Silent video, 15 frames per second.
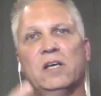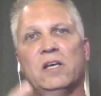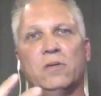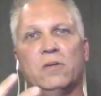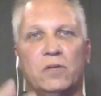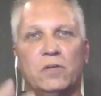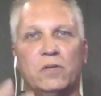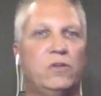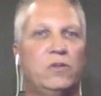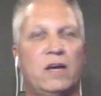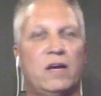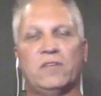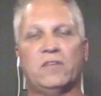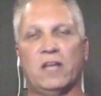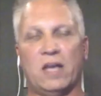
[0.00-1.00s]
one, you
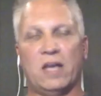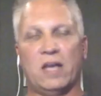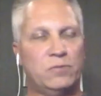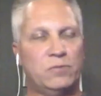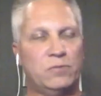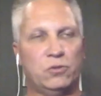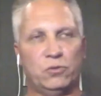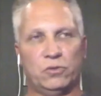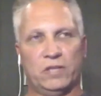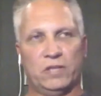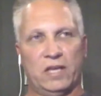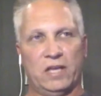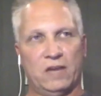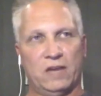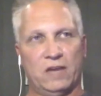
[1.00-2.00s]
have to absolutely
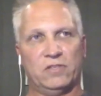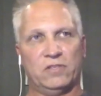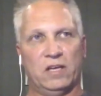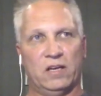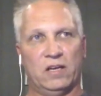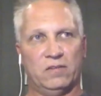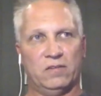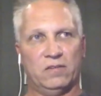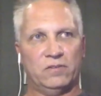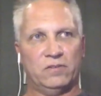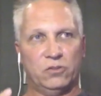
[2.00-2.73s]
have to have